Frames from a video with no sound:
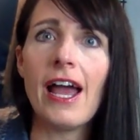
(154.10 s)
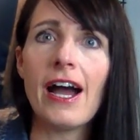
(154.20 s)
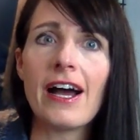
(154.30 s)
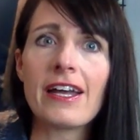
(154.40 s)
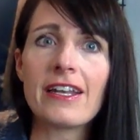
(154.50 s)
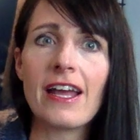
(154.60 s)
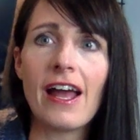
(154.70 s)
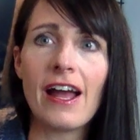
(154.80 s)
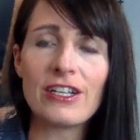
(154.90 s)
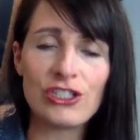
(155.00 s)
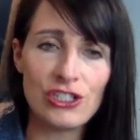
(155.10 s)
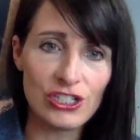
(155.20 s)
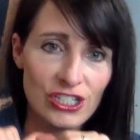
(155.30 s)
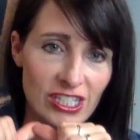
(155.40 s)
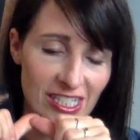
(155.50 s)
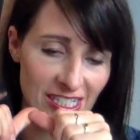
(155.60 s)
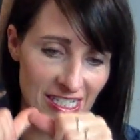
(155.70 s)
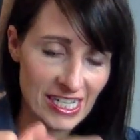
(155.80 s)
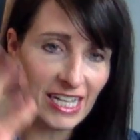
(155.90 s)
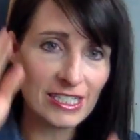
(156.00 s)
and just this
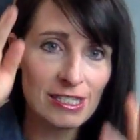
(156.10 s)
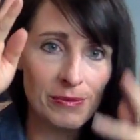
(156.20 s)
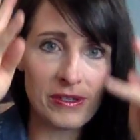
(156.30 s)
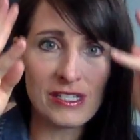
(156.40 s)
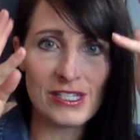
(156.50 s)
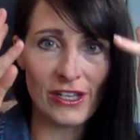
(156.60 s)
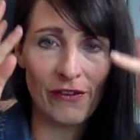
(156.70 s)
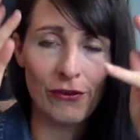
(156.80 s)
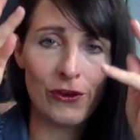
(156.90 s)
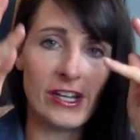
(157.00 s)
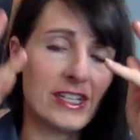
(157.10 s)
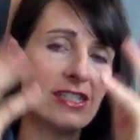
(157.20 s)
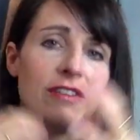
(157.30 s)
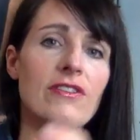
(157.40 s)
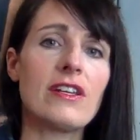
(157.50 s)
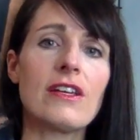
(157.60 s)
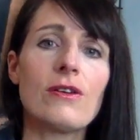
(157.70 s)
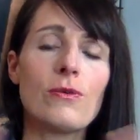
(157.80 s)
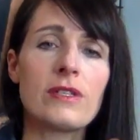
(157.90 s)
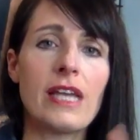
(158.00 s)
intense piece of creativity
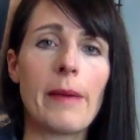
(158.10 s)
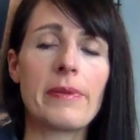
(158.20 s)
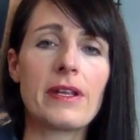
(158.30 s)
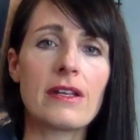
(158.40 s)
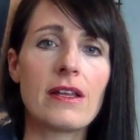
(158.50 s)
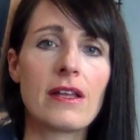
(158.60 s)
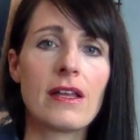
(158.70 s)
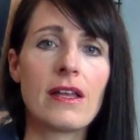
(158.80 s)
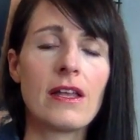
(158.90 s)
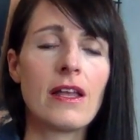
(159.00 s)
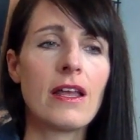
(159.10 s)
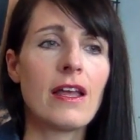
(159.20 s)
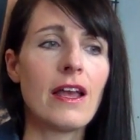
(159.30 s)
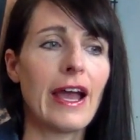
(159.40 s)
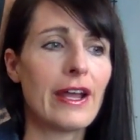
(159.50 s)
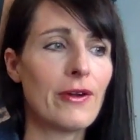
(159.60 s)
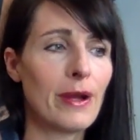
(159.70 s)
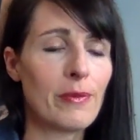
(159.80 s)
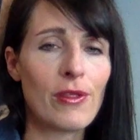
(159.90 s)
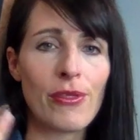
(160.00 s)
was happening. I
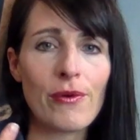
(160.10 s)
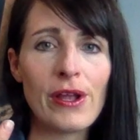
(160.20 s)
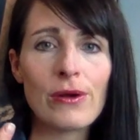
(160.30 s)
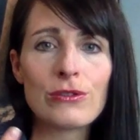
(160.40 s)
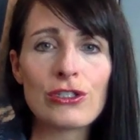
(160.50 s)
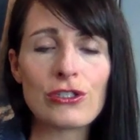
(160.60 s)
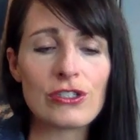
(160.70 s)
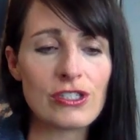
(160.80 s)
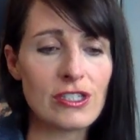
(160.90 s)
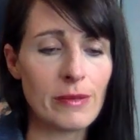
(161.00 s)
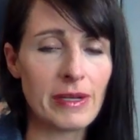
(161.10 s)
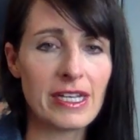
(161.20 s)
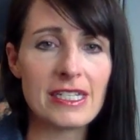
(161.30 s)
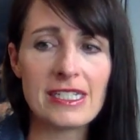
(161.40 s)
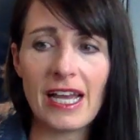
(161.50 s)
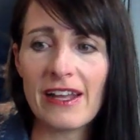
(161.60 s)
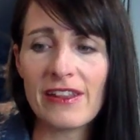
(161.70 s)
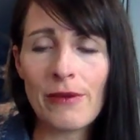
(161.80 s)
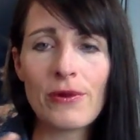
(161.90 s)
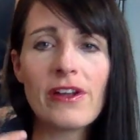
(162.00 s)
grabbed 3 old shirts that my kids
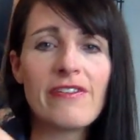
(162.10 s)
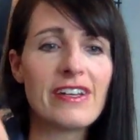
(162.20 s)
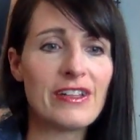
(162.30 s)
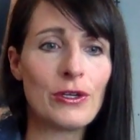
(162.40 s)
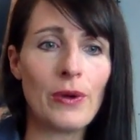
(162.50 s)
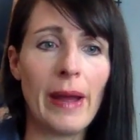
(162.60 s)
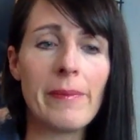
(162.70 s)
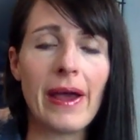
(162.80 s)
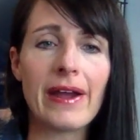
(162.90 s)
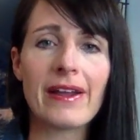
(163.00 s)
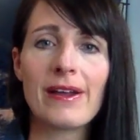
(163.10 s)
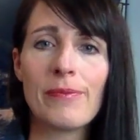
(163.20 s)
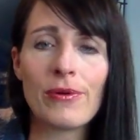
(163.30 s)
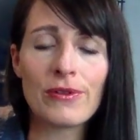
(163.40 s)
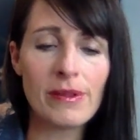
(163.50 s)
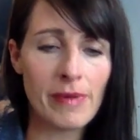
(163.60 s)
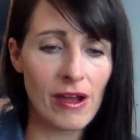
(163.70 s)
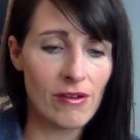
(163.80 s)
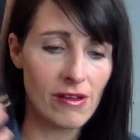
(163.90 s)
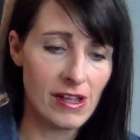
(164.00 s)
had. They were even in the grab bag. Pulled them
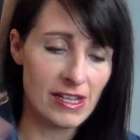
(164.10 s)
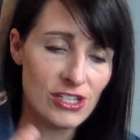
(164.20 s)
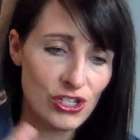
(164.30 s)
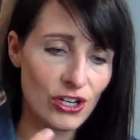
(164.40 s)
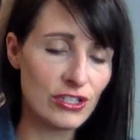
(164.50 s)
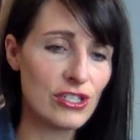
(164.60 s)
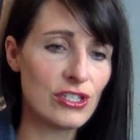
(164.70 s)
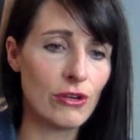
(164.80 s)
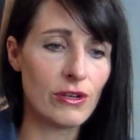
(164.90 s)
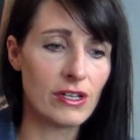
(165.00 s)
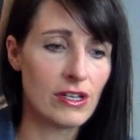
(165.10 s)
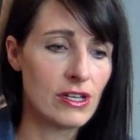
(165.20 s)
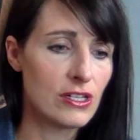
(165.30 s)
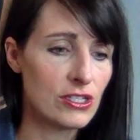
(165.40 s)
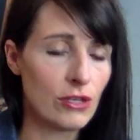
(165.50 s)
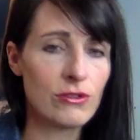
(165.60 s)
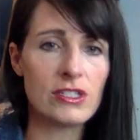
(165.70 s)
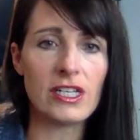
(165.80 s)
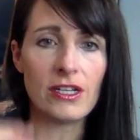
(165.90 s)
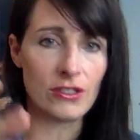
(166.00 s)
out, started the sewing, sewed the
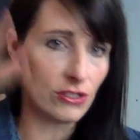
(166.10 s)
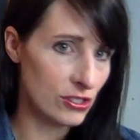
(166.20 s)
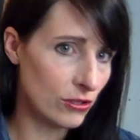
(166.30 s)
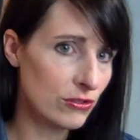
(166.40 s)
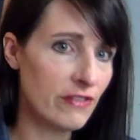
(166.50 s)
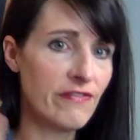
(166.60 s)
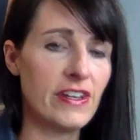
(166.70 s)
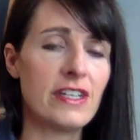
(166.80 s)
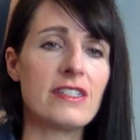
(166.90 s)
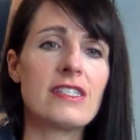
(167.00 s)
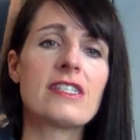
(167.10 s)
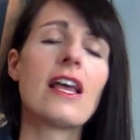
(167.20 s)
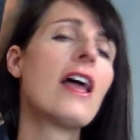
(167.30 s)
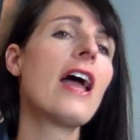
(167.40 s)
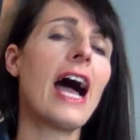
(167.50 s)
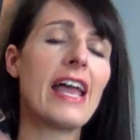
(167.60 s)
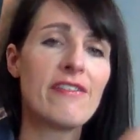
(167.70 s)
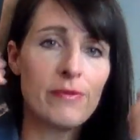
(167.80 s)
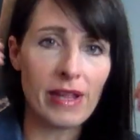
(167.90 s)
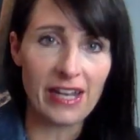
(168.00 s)
tail, sewed the fins. I
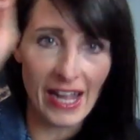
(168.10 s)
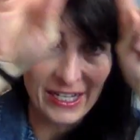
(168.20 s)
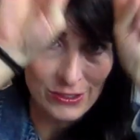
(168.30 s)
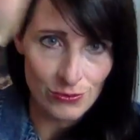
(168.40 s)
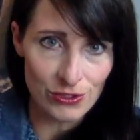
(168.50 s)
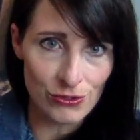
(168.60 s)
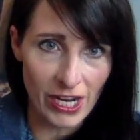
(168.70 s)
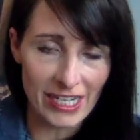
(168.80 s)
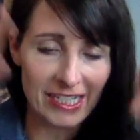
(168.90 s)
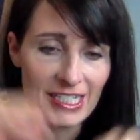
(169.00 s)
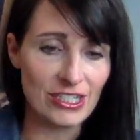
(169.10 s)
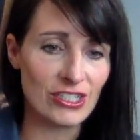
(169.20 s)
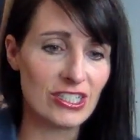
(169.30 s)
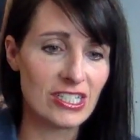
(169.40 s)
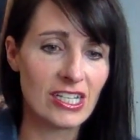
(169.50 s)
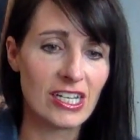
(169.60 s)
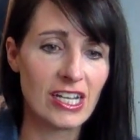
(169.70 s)
even made hats with dragon ears.